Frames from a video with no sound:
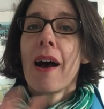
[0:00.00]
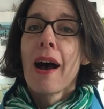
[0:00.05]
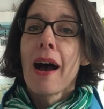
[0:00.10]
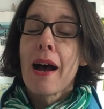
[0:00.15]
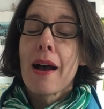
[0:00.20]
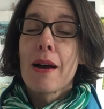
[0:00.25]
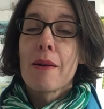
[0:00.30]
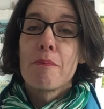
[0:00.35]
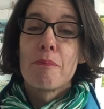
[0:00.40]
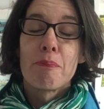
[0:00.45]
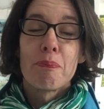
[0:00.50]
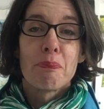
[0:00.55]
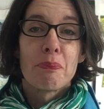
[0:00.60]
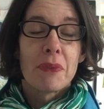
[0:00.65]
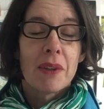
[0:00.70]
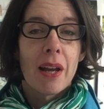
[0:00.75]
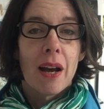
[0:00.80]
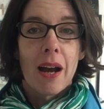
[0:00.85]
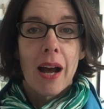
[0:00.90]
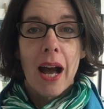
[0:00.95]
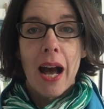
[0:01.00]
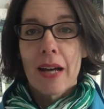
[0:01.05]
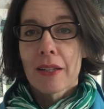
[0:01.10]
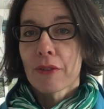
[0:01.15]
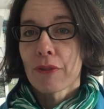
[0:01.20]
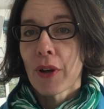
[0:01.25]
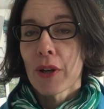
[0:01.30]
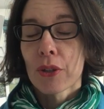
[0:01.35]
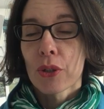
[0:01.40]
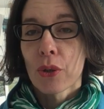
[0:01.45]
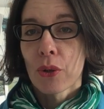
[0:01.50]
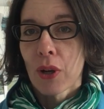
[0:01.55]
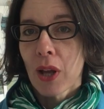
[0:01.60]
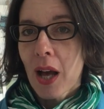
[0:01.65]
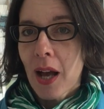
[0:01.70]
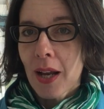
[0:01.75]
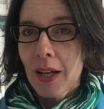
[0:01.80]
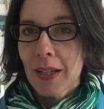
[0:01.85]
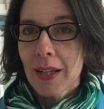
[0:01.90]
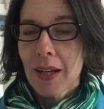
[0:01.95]
I had a phone call
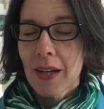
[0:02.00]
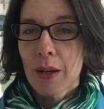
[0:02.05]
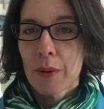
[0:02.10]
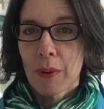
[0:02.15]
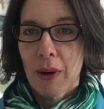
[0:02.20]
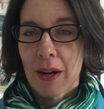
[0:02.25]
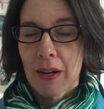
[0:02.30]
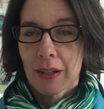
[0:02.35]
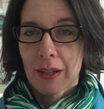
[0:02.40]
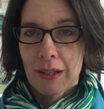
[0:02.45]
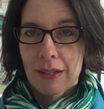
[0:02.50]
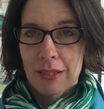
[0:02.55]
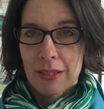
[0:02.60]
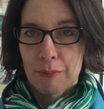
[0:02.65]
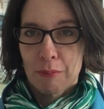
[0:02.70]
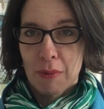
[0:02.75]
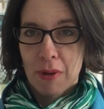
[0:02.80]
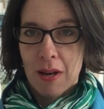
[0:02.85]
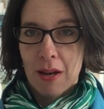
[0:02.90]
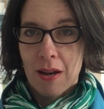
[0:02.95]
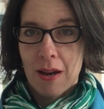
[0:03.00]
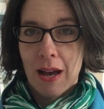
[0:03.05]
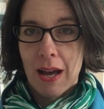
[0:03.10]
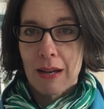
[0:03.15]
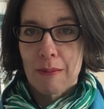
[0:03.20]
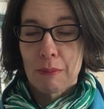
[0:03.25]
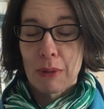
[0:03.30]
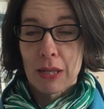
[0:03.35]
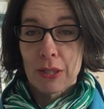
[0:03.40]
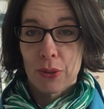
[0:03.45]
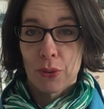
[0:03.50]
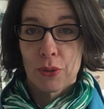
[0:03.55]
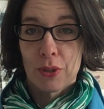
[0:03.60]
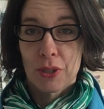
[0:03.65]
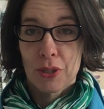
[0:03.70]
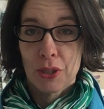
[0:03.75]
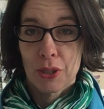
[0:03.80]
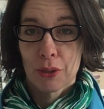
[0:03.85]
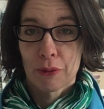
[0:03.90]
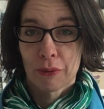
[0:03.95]
earlier where a customer has
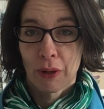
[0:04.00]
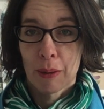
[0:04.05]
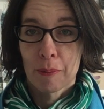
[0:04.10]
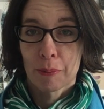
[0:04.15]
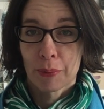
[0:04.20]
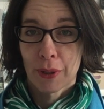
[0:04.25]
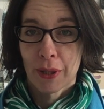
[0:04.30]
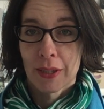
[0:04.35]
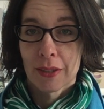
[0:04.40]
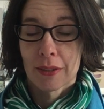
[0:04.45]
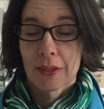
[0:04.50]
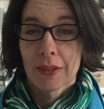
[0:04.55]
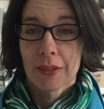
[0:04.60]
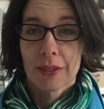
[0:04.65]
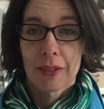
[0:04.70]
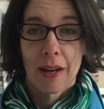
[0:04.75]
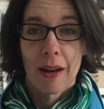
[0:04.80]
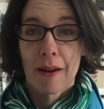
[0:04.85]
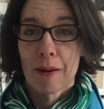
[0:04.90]
ordered 2 frame prints.